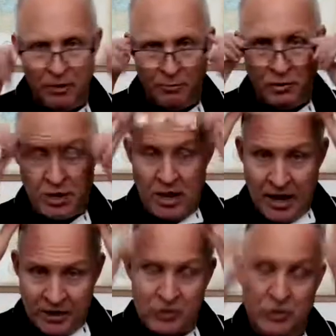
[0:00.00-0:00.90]
you help your
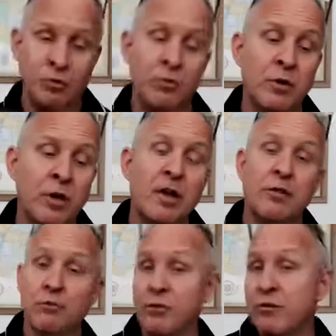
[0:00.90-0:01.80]
clients do
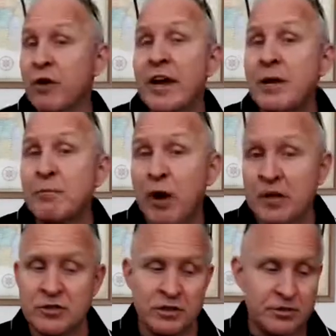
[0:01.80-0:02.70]
through the training
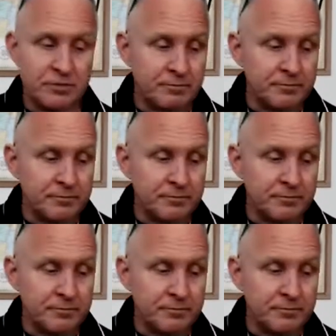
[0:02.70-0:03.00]
process.